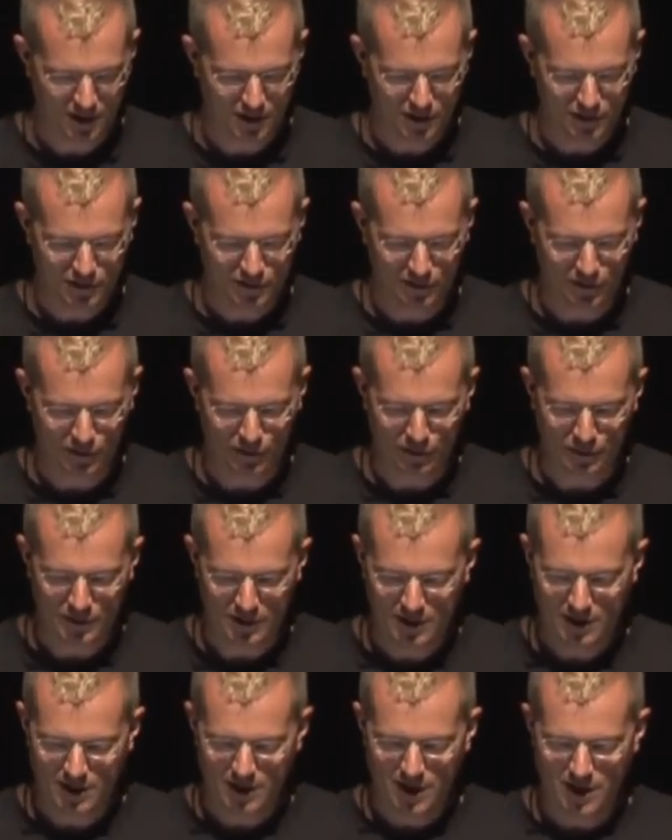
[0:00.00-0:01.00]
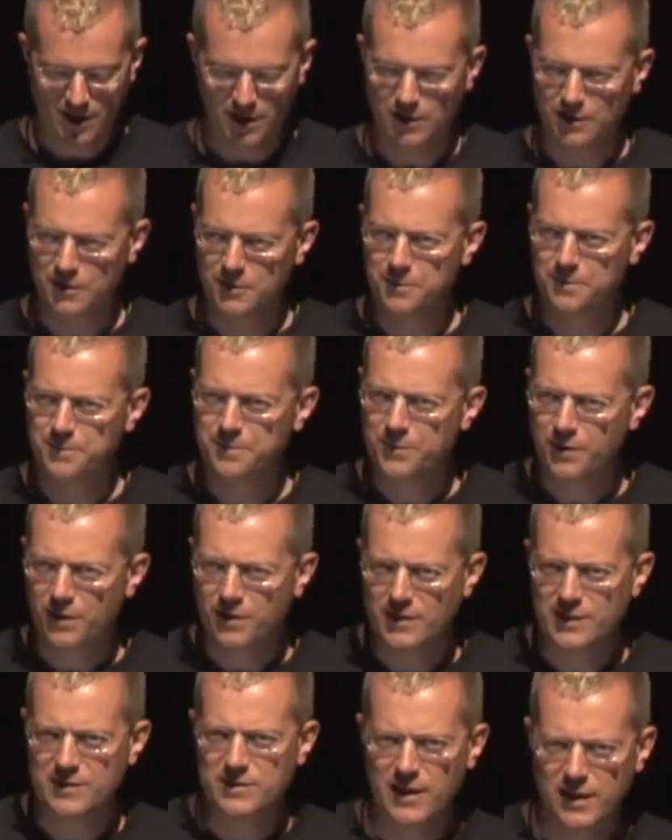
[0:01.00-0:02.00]
So
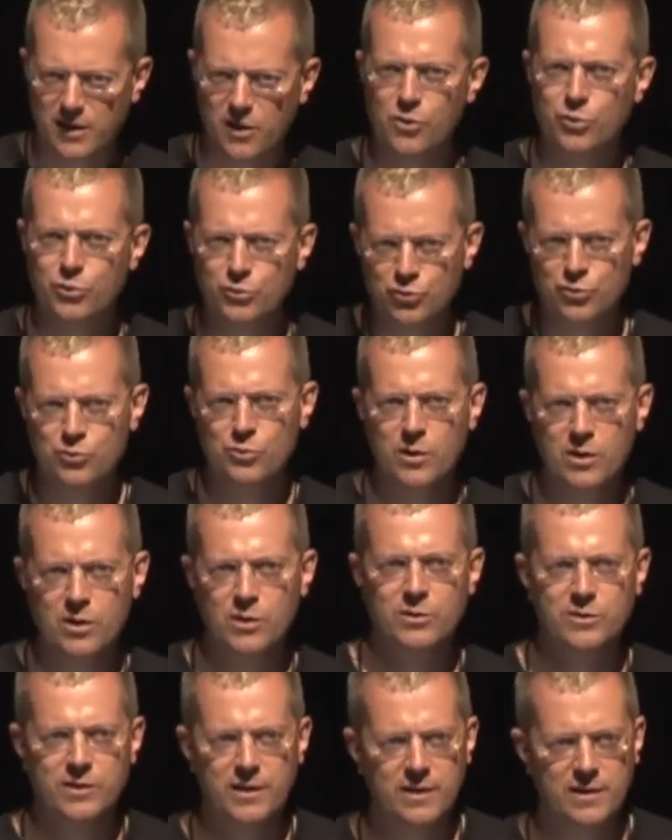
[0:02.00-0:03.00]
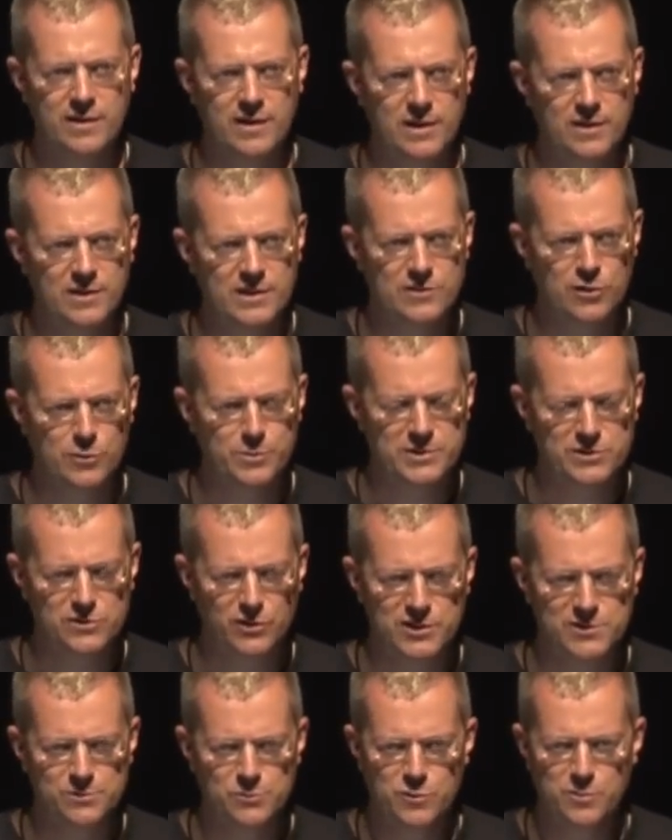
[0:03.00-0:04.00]
there's like a whole new world in this open
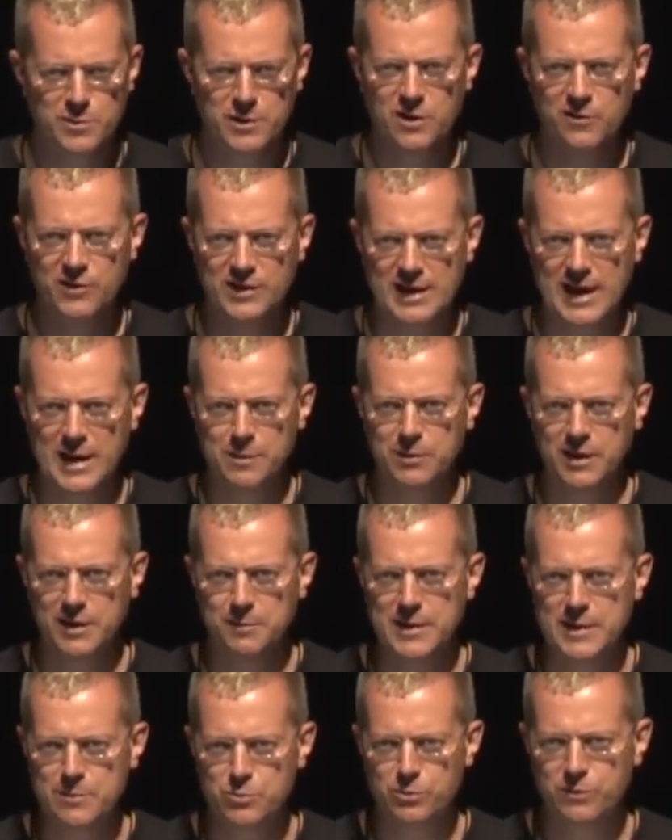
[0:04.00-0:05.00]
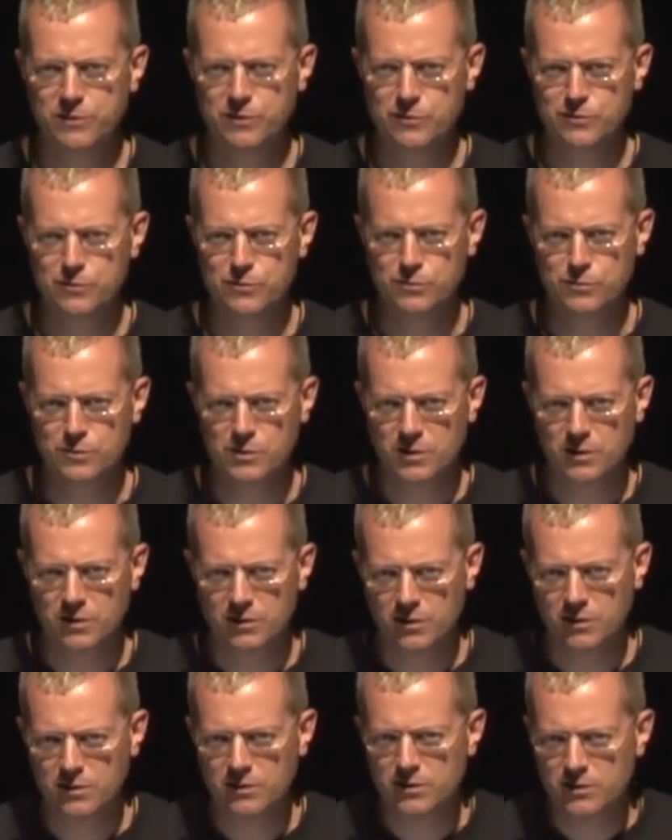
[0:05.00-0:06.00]
source movement of enabling people to
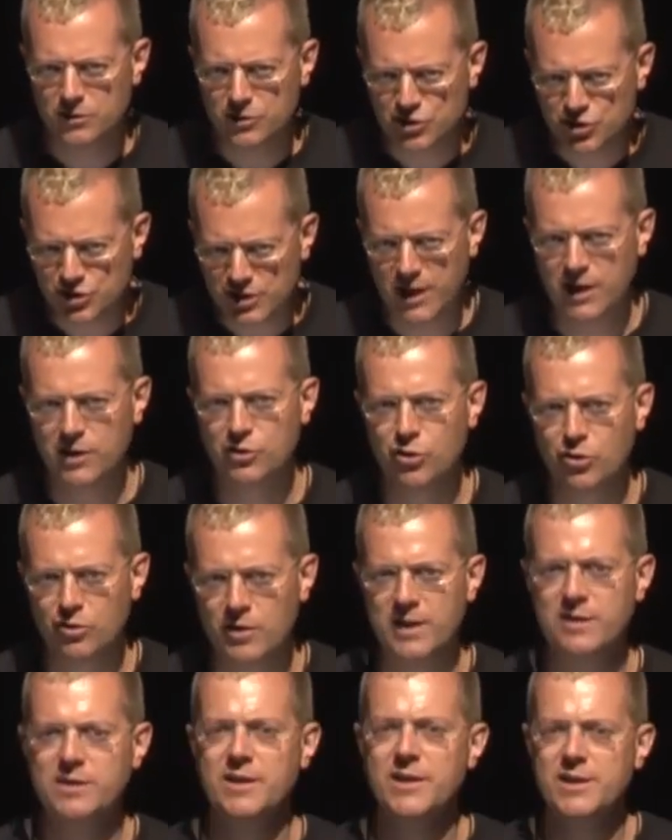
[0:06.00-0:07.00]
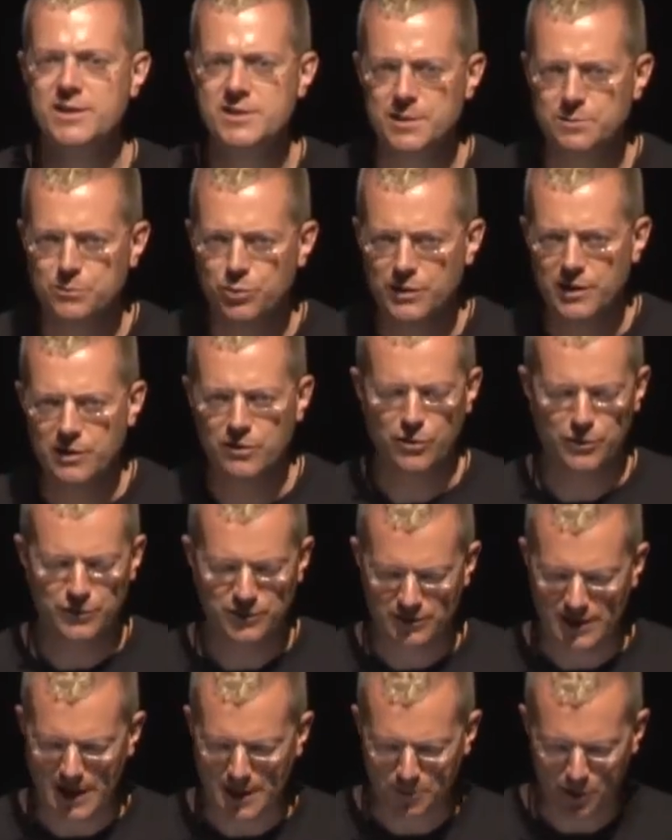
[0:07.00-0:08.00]
share your ideas and put their own
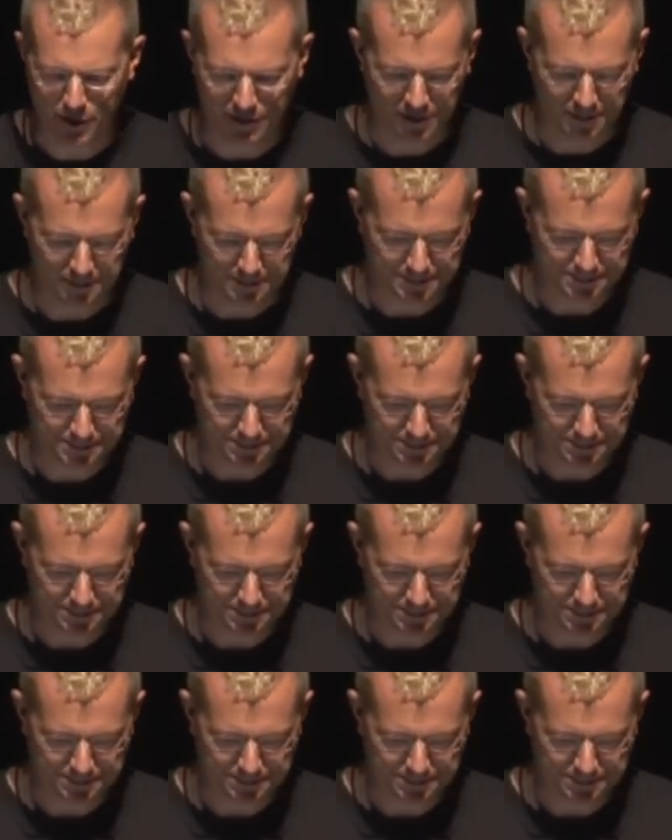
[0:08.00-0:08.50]
stamp on them.